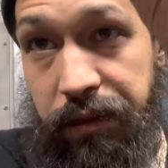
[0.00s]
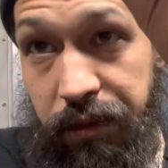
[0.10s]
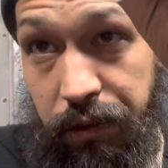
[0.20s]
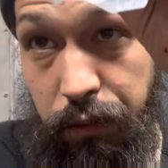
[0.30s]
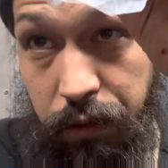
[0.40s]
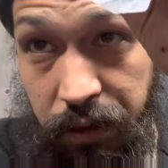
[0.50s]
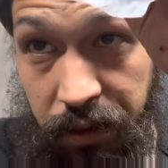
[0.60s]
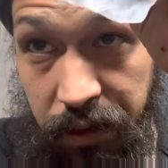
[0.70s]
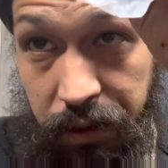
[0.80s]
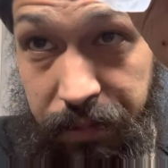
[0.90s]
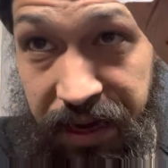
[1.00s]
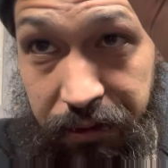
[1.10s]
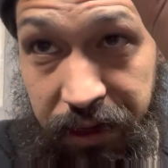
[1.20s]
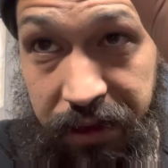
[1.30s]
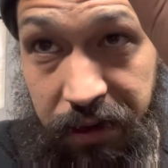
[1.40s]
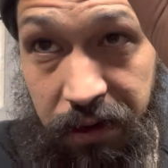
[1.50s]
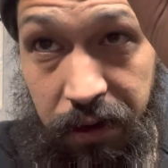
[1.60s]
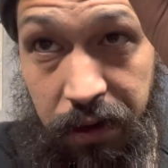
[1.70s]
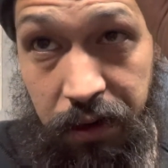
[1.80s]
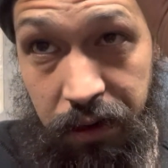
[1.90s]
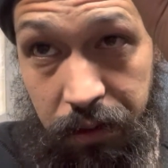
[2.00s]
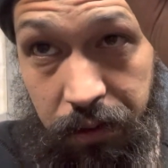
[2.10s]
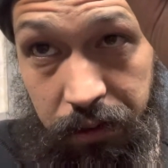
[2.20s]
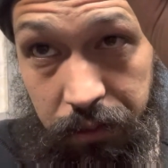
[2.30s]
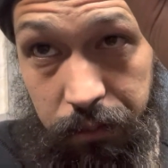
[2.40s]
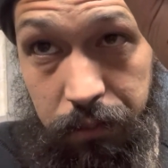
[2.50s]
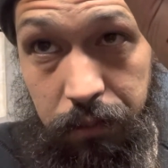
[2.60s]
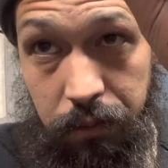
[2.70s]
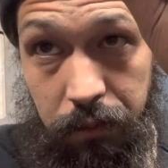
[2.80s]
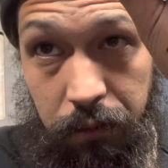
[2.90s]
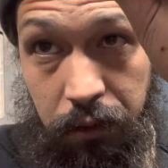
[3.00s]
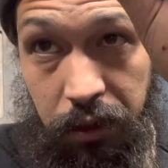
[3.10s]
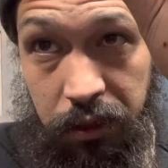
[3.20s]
the one in the bag right there. Little